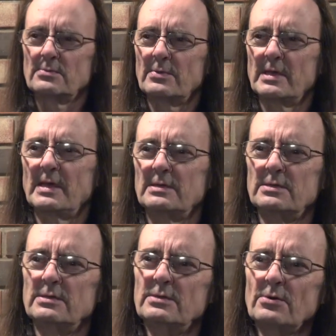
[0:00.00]
We had
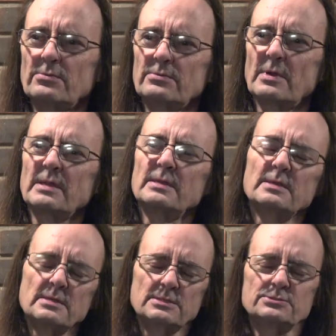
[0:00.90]
no running
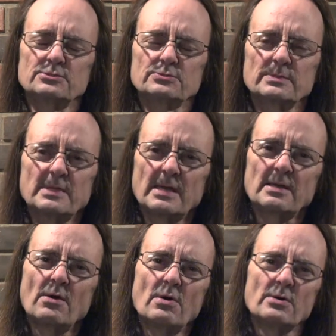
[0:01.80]
issues with that
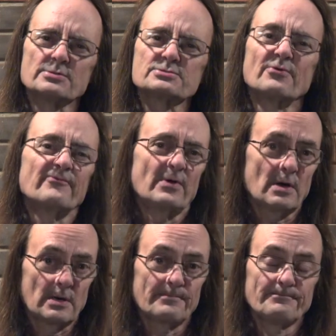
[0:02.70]
at all so far.